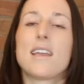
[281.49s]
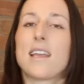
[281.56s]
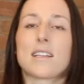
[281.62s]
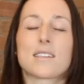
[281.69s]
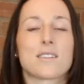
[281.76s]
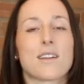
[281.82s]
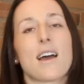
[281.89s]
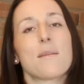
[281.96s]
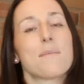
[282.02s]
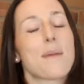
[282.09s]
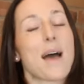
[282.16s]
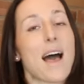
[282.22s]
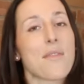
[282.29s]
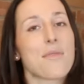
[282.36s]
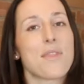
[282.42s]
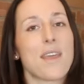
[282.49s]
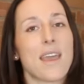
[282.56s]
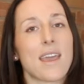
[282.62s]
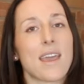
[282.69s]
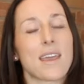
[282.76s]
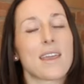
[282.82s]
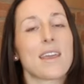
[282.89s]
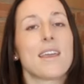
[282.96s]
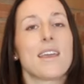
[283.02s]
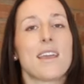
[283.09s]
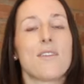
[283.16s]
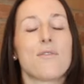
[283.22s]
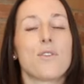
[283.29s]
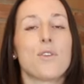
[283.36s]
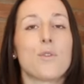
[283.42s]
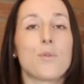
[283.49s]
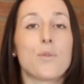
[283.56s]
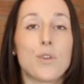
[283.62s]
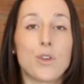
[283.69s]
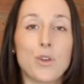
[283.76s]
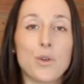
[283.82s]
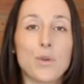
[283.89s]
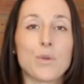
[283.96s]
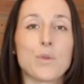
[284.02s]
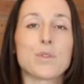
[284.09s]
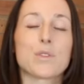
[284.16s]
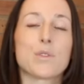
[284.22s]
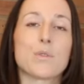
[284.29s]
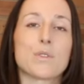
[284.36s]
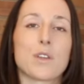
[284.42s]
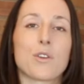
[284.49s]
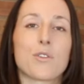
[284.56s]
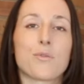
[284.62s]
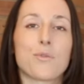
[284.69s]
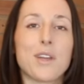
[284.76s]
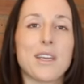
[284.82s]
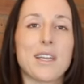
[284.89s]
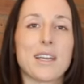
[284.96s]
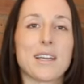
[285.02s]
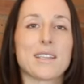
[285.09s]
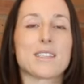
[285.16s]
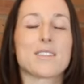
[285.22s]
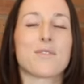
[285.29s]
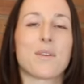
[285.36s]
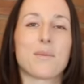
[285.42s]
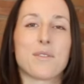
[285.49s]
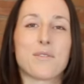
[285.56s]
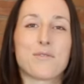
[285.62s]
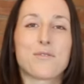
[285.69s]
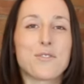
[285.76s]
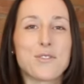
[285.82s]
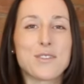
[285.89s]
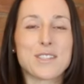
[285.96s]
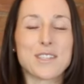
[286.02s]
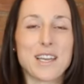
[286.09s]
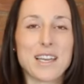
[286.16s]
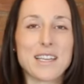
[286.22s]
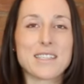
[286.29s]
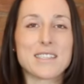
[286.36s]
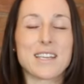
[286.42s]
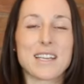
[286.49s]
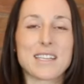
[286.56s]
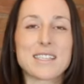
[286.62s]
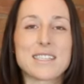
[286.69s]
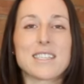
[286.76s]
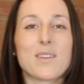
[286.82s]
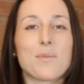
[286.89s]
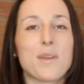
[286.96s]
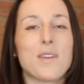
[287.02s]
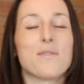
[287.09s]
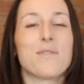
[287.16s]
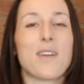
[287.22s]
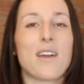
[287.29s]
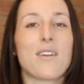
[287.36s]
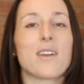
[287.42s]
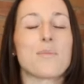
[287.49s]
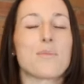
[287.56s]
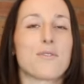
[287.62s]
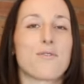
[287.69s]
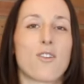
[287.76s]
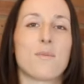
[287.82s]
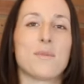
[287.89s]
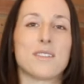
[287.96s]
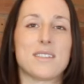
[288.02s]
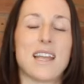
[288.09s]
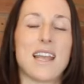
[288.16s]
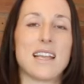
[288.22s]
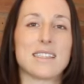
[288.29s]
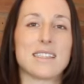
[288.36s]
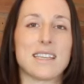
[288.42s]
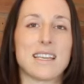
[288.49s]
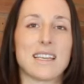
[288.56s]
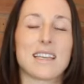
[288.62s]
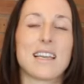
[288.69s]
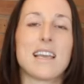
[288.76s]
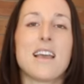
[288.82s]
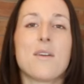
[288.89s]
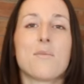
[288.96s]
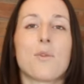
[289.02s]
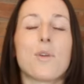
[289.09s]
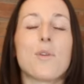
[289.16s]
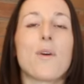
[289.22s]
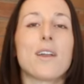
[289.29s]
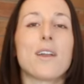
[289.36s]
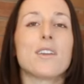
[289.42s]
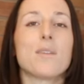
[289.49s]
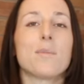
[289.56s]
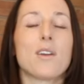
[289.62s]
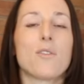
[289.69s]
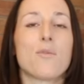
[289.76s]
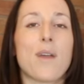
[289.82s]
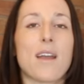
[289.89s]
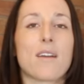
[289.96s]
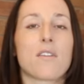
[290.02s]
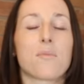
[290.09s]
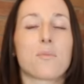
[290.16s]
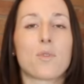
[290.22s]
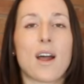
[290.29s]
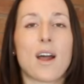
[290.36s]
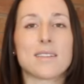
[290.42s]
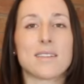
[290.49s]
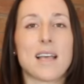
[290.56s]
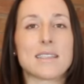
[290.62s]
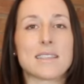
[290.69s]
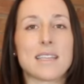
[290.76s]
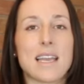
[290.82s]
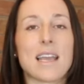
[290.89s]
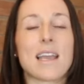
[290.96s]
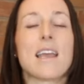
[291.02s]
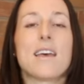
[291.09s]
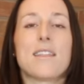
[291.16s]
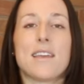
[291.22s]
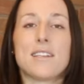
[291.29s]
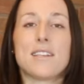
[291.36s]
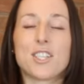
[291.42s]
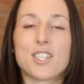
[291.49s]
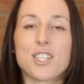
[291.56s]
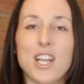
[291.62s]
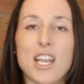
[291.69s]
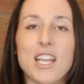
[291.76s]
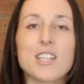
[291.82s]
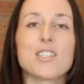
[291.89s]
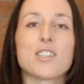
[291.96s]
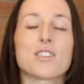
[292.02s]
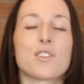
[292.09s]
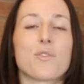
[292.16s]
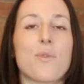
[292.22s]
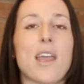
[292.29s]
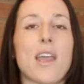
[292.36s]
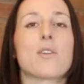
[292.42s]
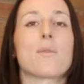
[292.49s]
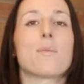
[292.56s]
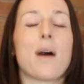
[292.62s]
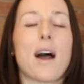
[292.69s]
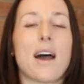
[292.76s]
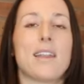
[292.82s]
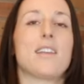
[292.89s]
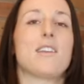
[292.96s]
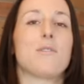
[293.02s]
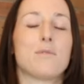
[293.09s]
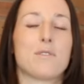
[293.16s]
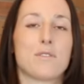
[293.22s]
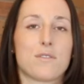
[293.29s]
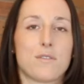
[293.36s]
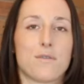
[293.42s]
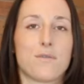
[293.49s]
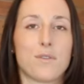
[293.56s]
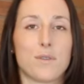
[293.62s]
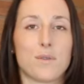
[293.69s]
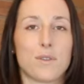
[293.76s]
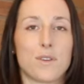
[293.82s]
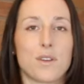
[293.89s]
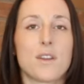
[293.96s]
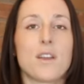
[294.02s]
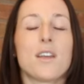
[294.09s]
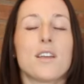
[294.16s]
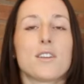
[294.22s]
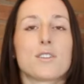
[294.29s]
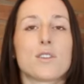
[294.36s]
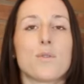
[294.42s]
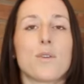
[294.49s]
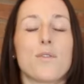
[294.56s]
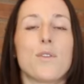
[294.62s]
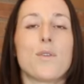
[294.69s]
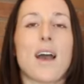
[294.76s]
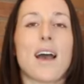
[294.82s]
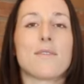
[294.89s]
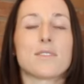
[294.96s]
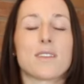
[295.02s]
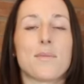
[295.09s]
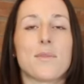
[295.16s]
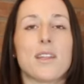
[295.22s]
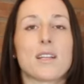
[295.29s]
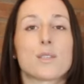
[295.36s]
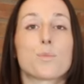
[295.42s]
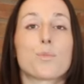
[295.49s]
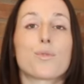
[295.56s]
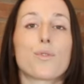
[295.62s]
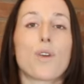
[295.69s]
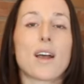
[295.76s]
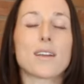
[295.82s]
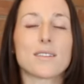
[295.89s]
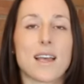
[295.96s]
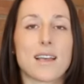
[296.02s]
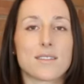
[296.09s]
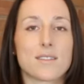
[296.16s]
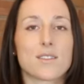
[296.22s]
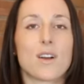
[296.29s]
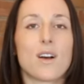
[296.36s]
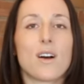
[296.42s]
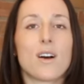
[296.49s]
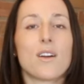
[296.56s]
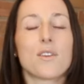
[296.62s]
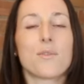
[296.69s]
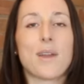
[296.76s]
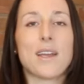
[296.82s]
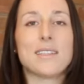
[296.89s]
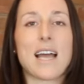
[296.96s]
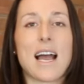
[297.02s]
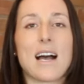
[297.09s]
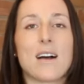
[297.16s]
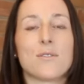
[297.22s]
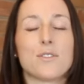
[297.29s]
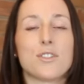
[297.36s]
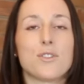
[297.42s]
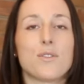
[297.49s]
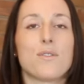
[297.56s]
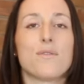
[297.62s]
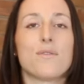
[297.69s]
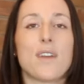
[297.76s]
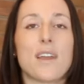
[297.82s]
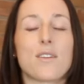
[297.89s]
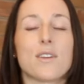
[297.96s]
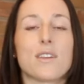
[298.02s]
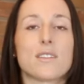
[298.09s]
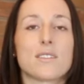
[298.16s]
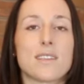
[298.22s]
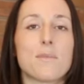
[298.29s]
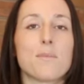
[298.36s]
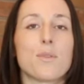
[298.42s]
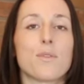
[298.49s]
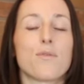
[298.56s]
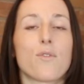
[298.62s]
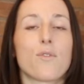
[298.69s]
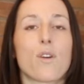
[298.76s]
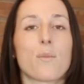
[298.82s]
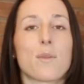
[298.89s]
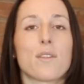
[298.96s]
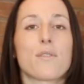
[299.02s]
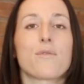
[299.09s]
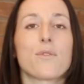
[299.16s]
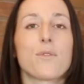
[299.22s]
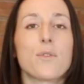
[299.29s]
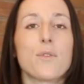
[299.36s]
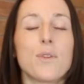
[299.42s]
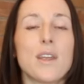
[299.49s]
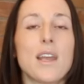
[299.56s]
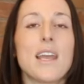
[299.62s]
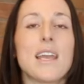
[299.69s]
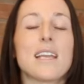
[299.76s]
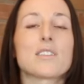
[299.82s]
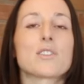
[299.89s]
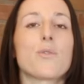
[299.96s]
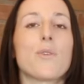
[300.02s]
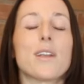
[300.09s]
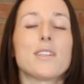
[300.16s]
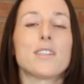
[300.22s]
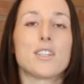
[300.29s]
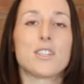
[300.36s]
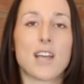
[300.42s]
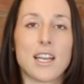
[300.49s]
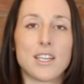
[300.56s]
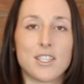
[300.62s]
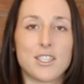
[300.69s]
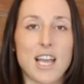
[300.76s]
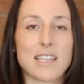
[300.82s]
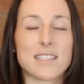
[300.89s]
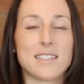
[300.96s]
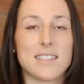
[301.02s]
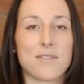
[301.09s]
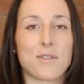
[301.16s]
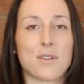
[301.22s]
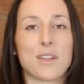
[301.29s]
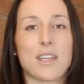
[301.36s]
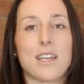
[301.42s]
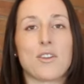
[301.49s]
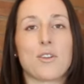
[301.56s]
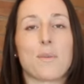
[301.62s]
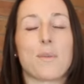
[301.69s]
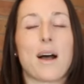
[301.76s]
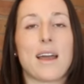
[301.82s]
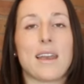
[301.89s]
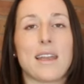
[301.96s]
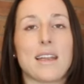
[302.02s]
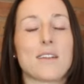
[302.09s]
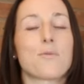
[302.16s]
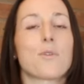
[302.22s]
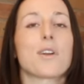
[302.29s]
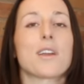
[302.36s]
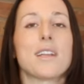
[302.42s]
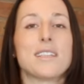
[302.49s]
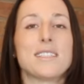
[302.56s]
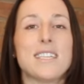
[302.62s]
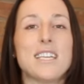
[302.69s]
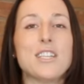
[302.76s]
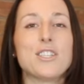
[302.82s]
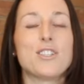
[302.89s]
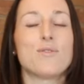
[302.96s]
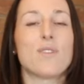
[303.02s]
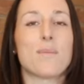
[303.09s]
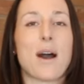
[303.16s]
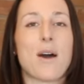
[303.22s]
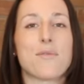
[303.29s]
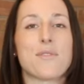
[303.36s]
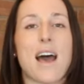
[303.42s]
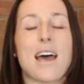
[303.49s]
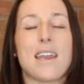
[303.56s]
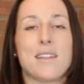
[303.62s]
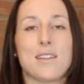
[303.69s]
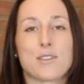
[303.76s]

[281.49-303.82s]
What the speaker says: It's not a bad thing if you use those ingredients from the foods list. It could still be very performance enhancing. But we want you to be aware of processing that changes the way your body uses the food. So if you have something that's processed all the way down to a very simple form of the food, it's going to digest differently in your body. And we're going to teach you about that in